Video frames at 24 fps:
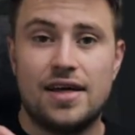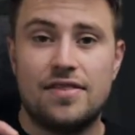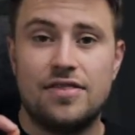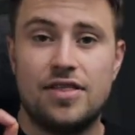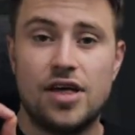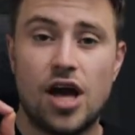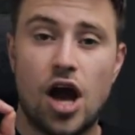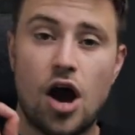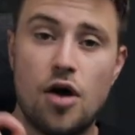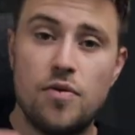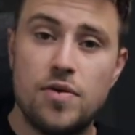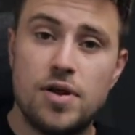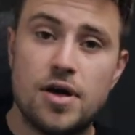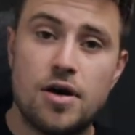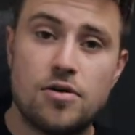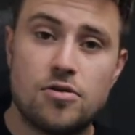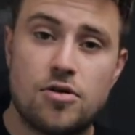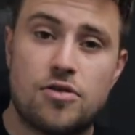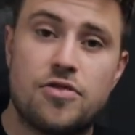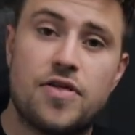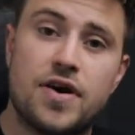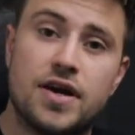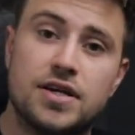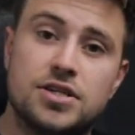the only
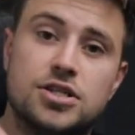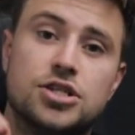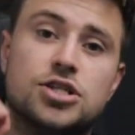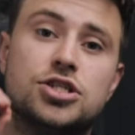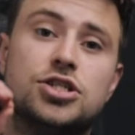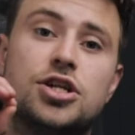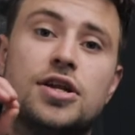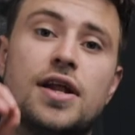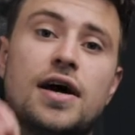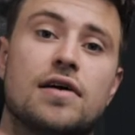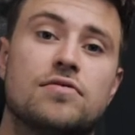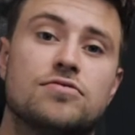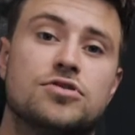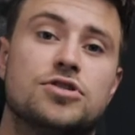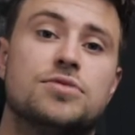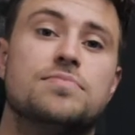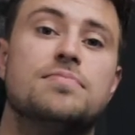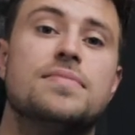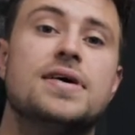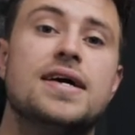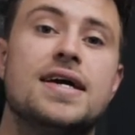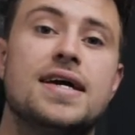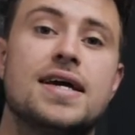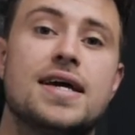other things that stood out to
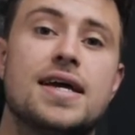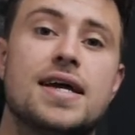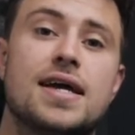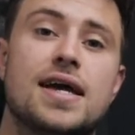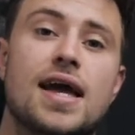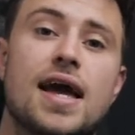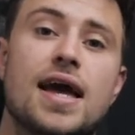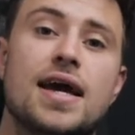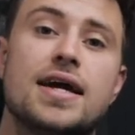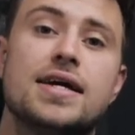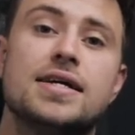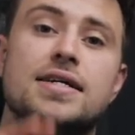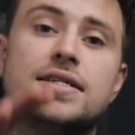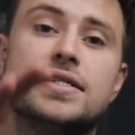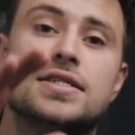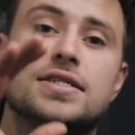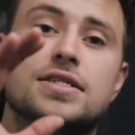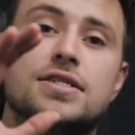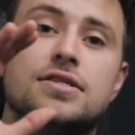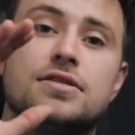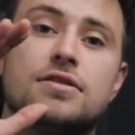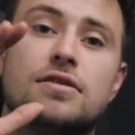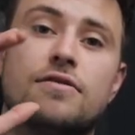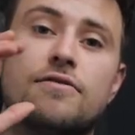me
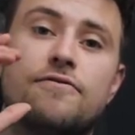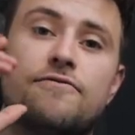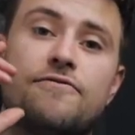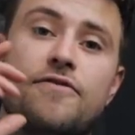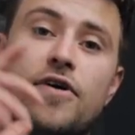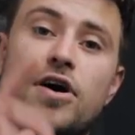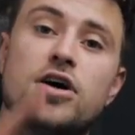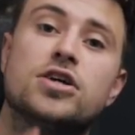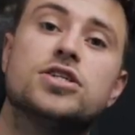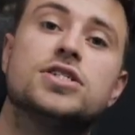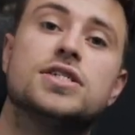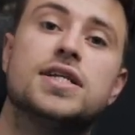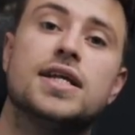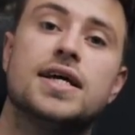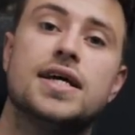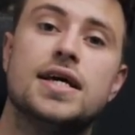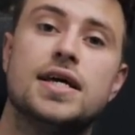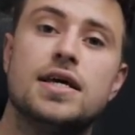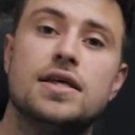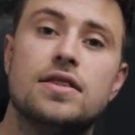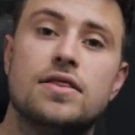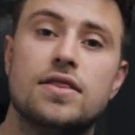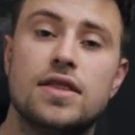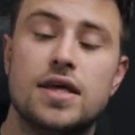is,
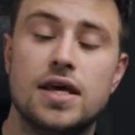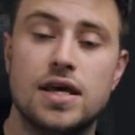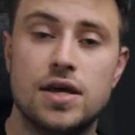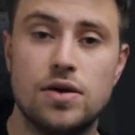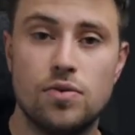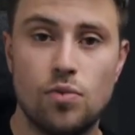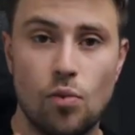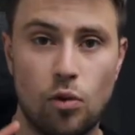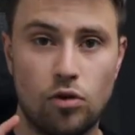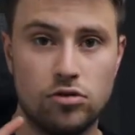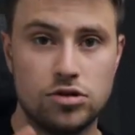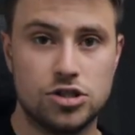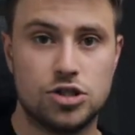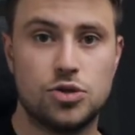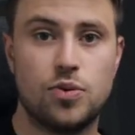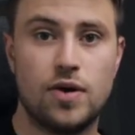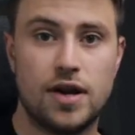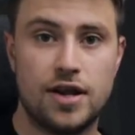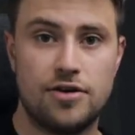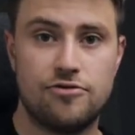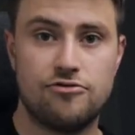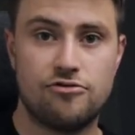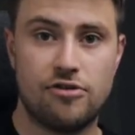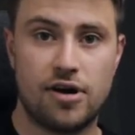firstly, the
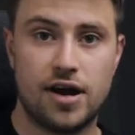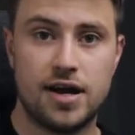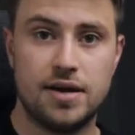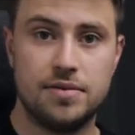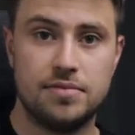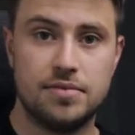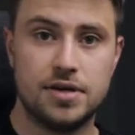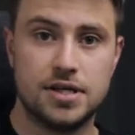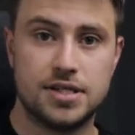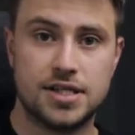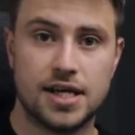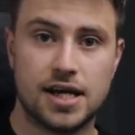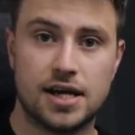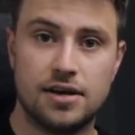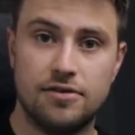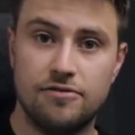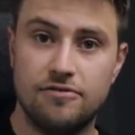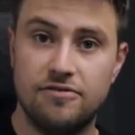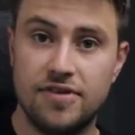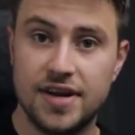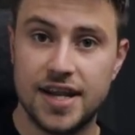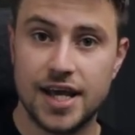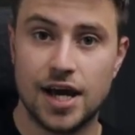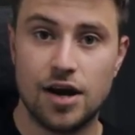120 frame a
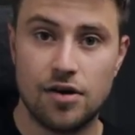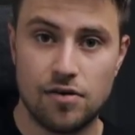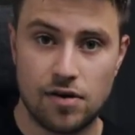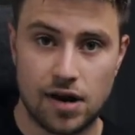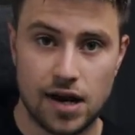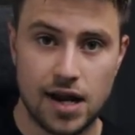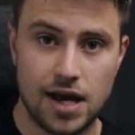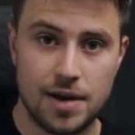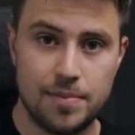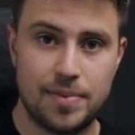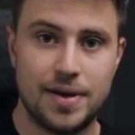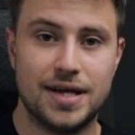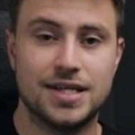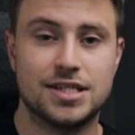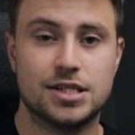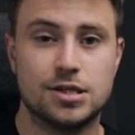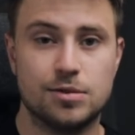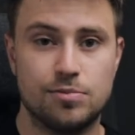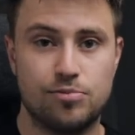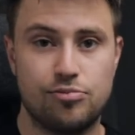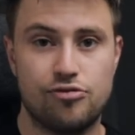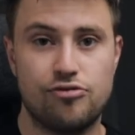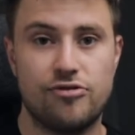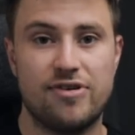second video clip is
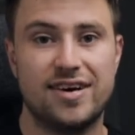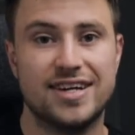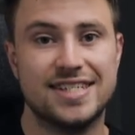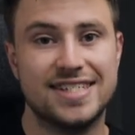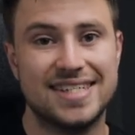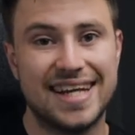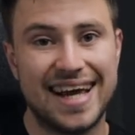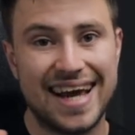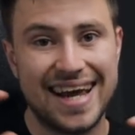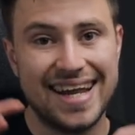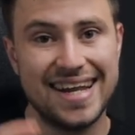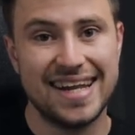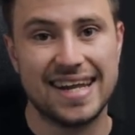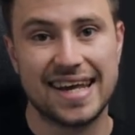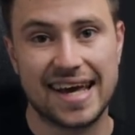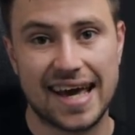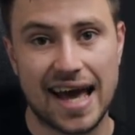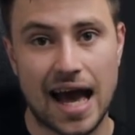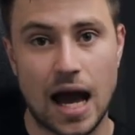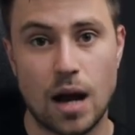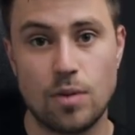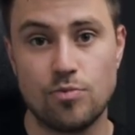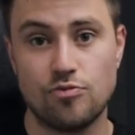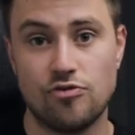compressed in
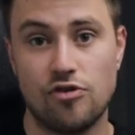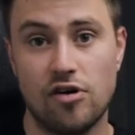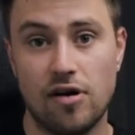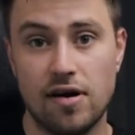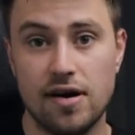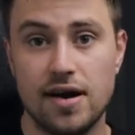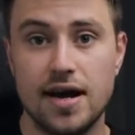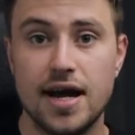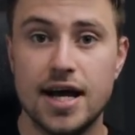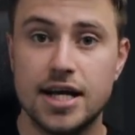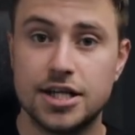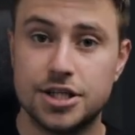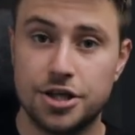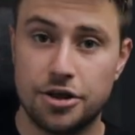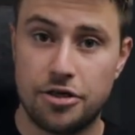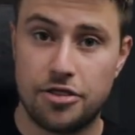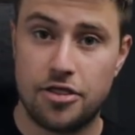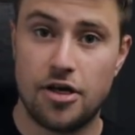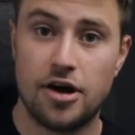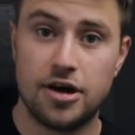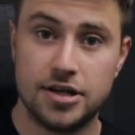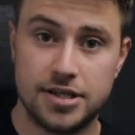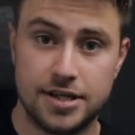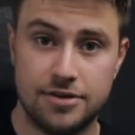camera to
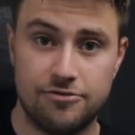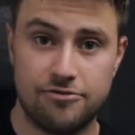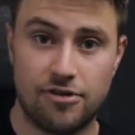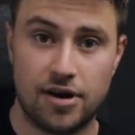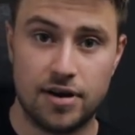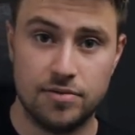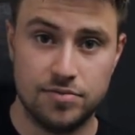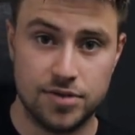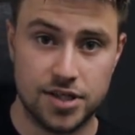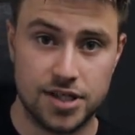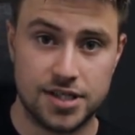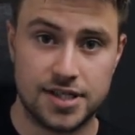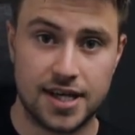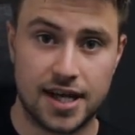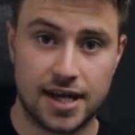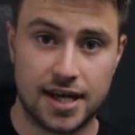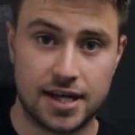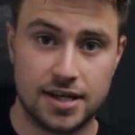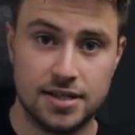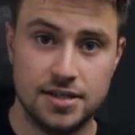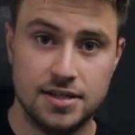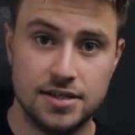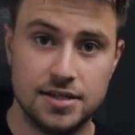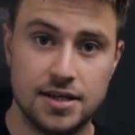30 frames a
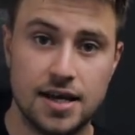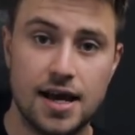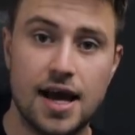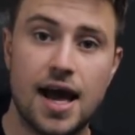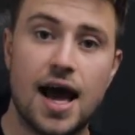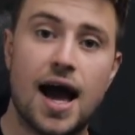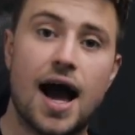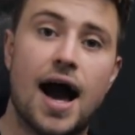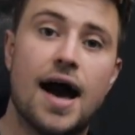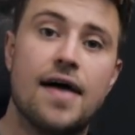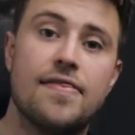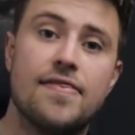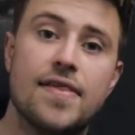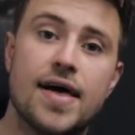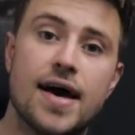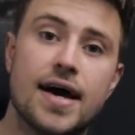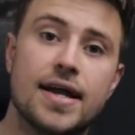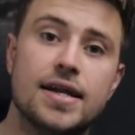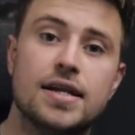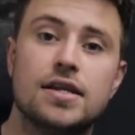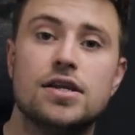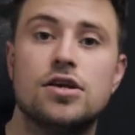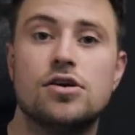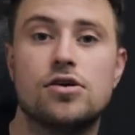second, and
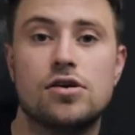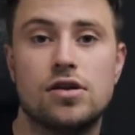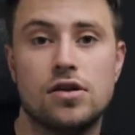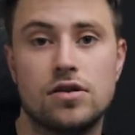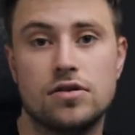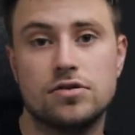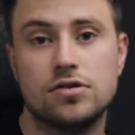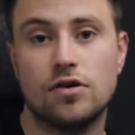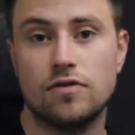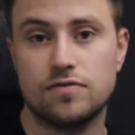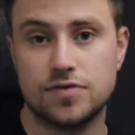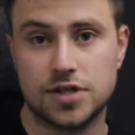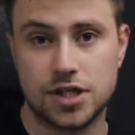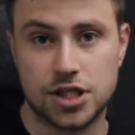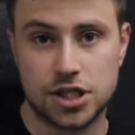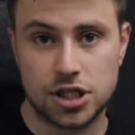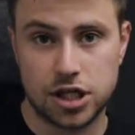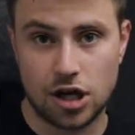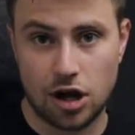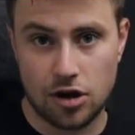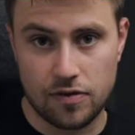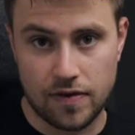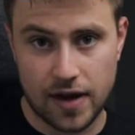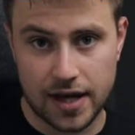then you can obviously
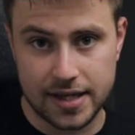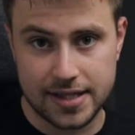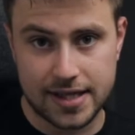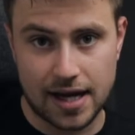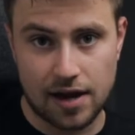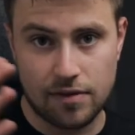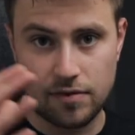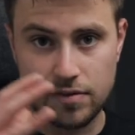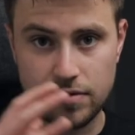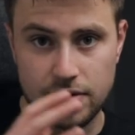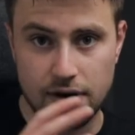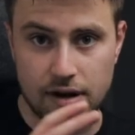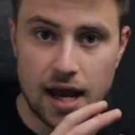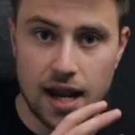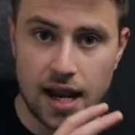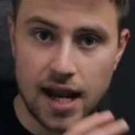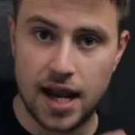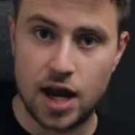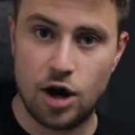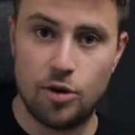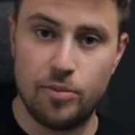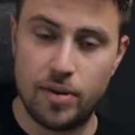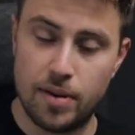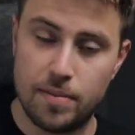slow that down a
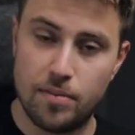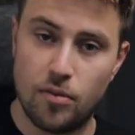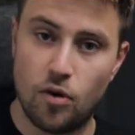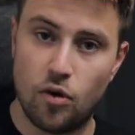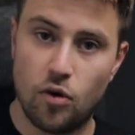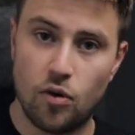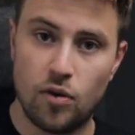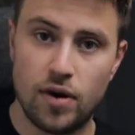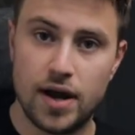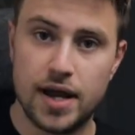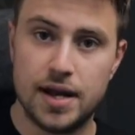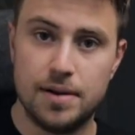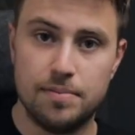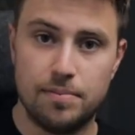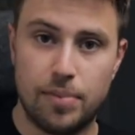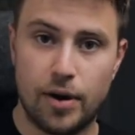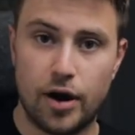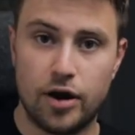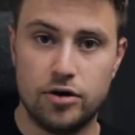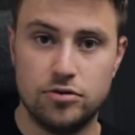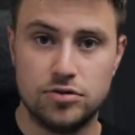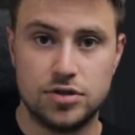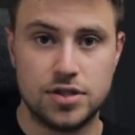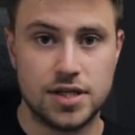little bit more in
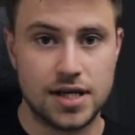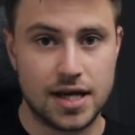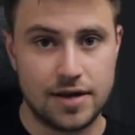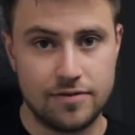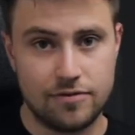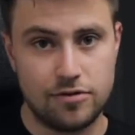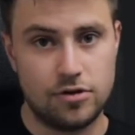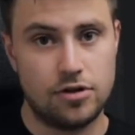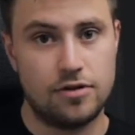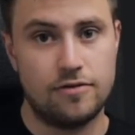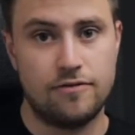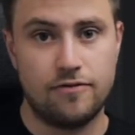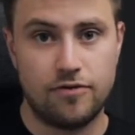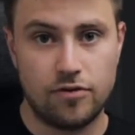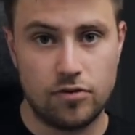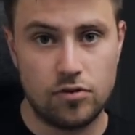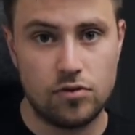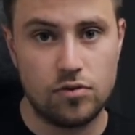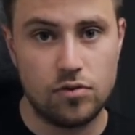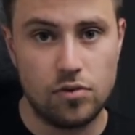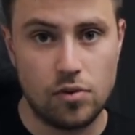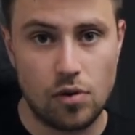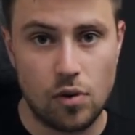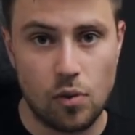post to give you the
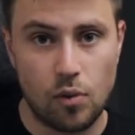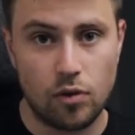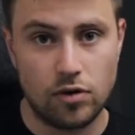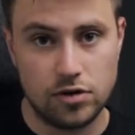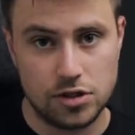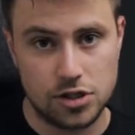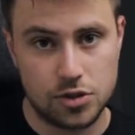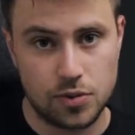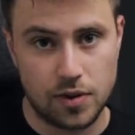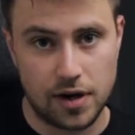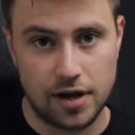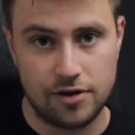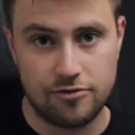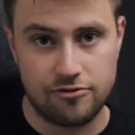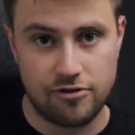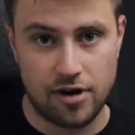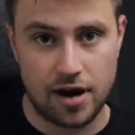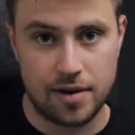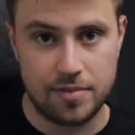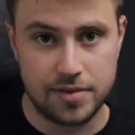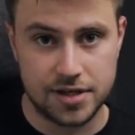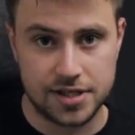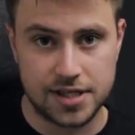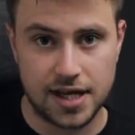full 120
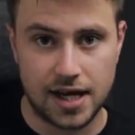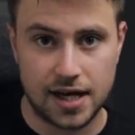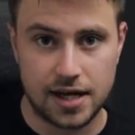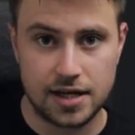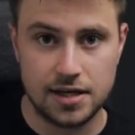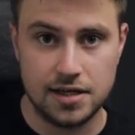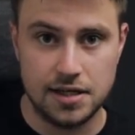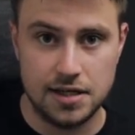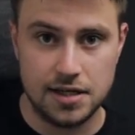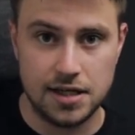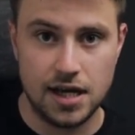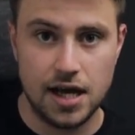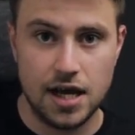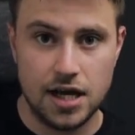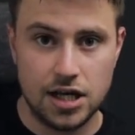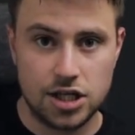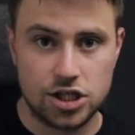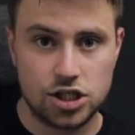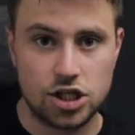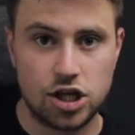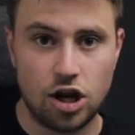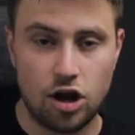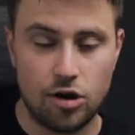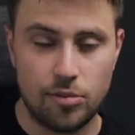frame a second
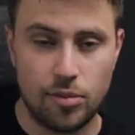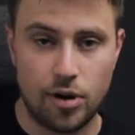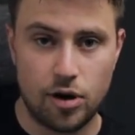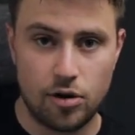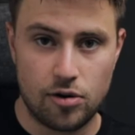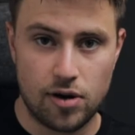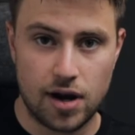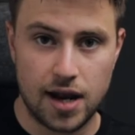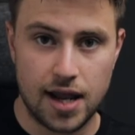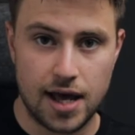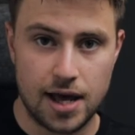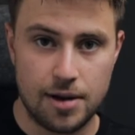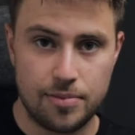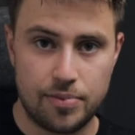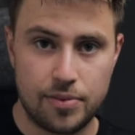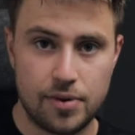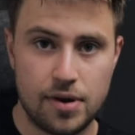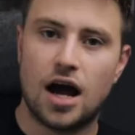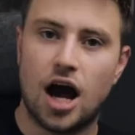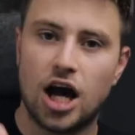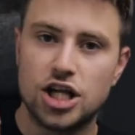slow-mo clip.